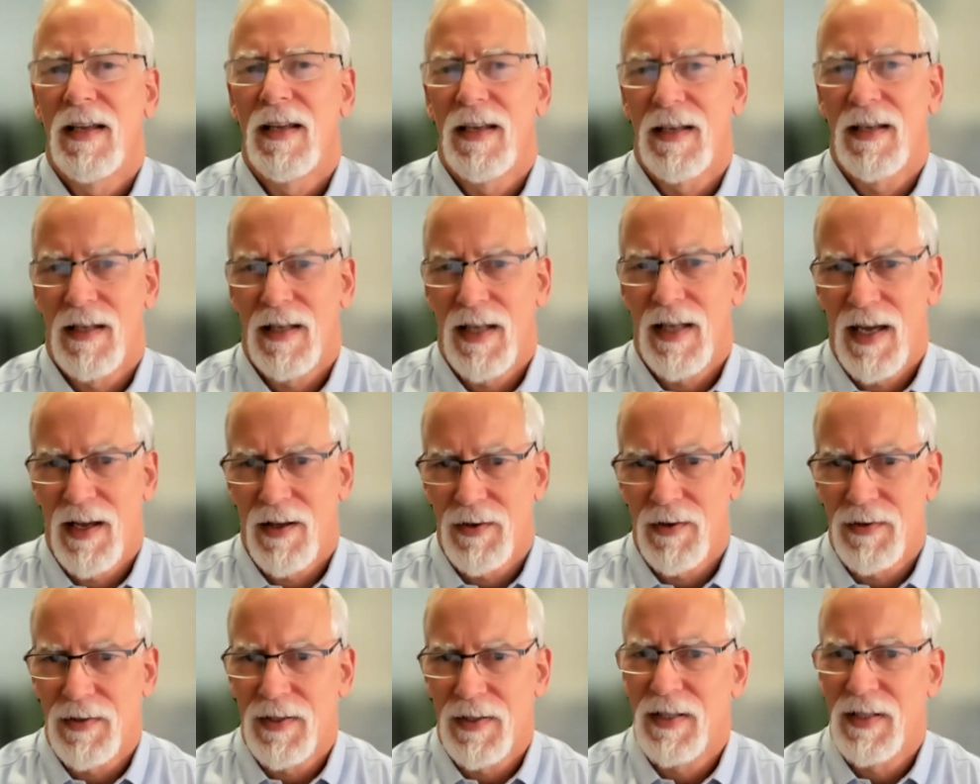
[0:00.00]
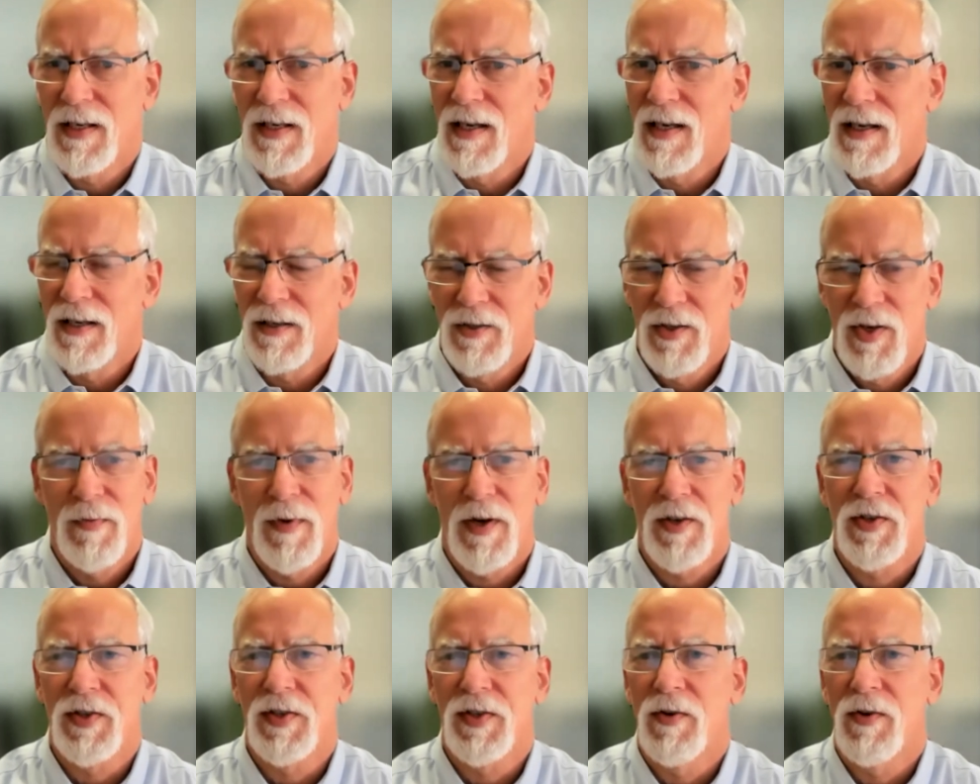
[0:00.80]
It allows uh, too
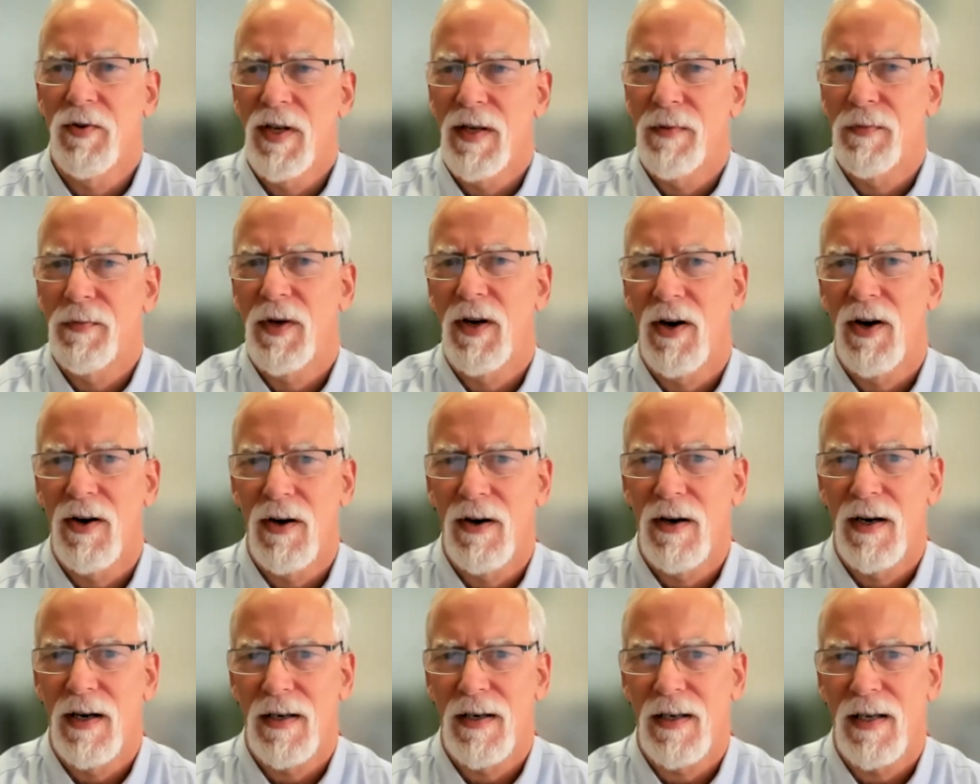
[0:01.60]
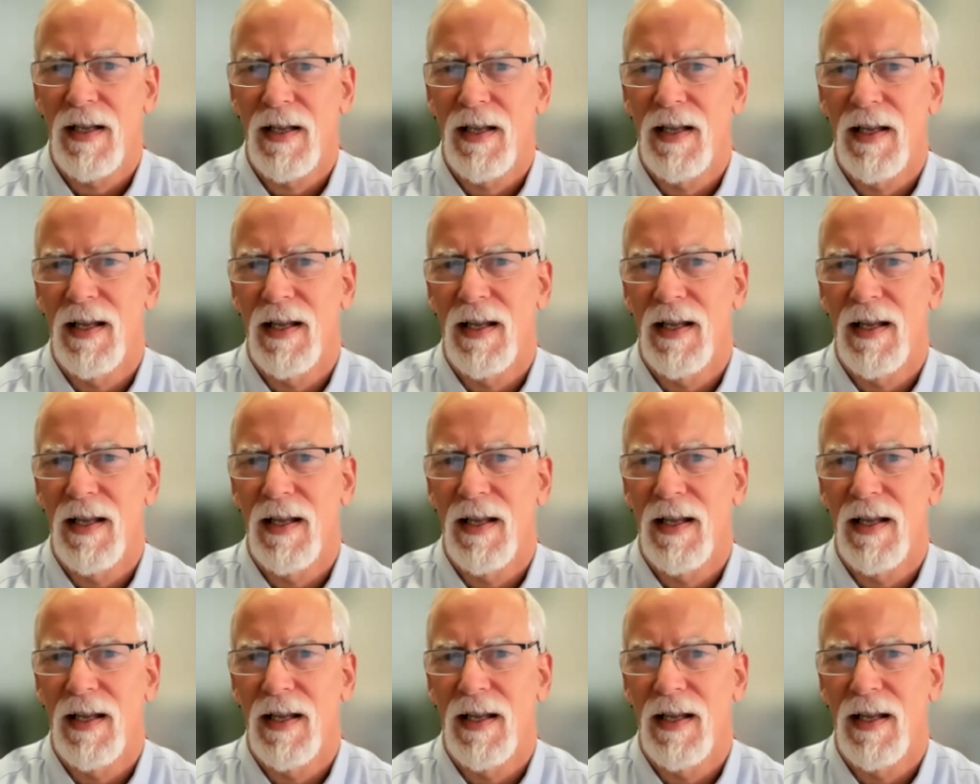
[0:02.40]
much sodium current.